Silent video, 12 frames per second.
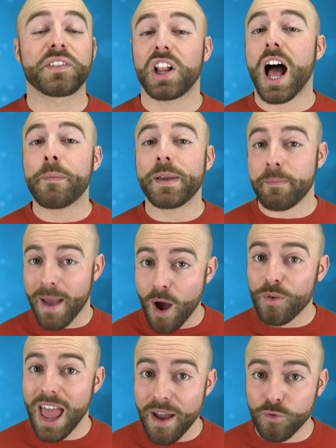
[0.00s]
of climbing
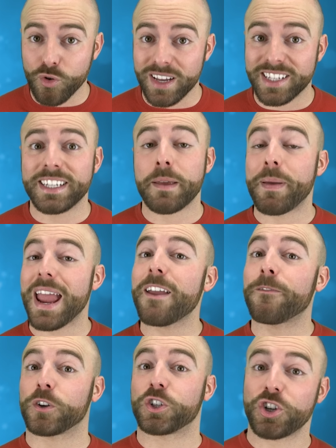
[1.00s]
Mount Everest to pay
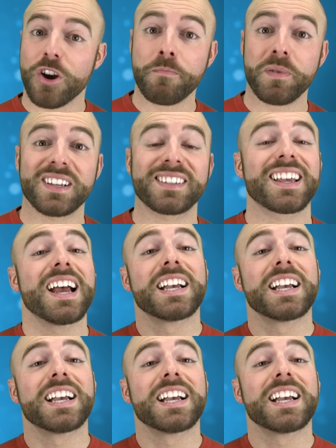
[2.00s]
for Sherpas,